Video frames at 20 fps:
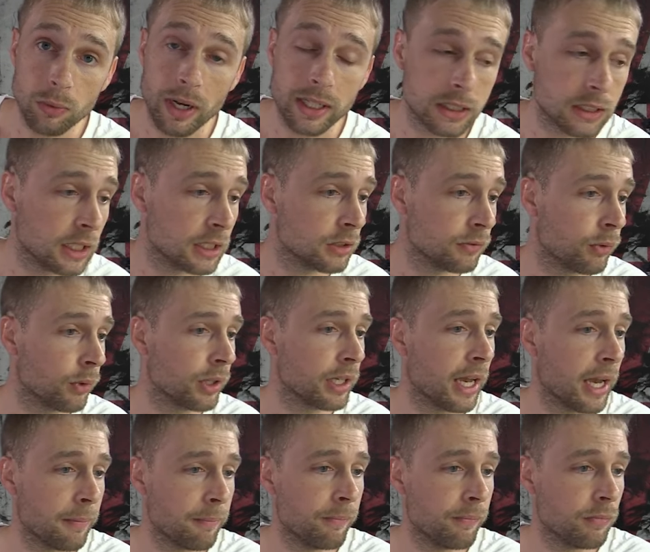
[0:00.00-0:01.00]
decision for the
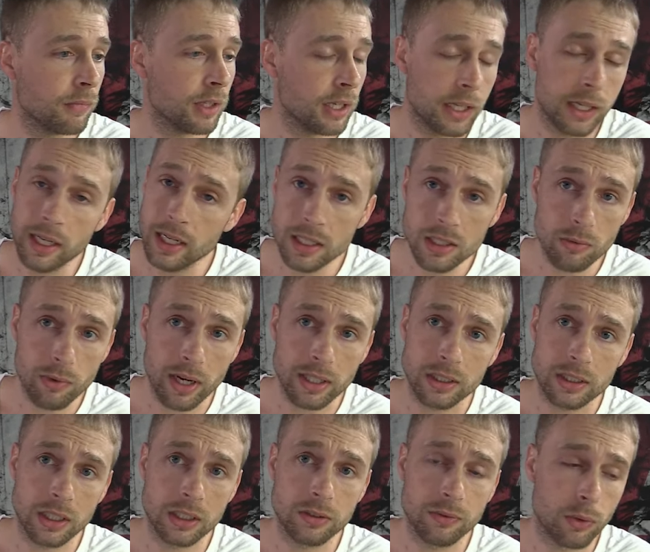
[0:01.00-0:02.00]
game. It is the right
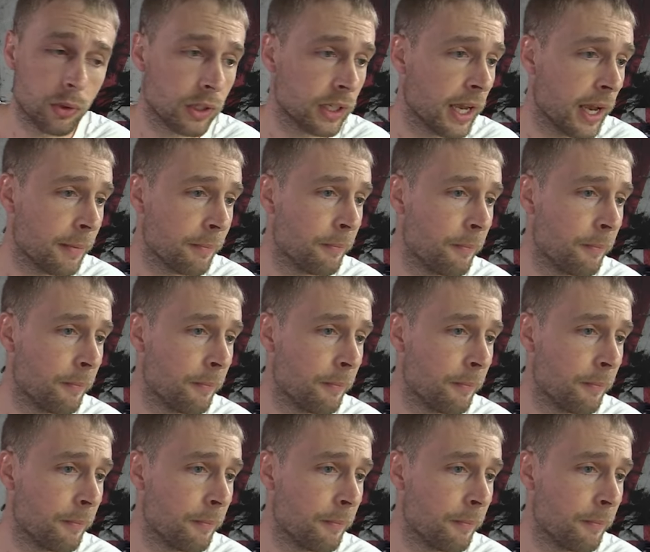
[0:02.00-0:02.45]
decision for the game.